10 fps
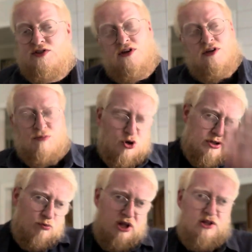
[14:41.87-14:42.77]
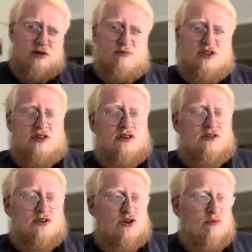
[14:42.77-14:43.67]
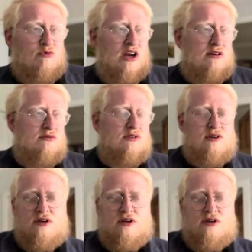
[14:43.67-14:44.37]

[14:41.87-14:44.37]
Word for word: So you're more than welcome to, to come round.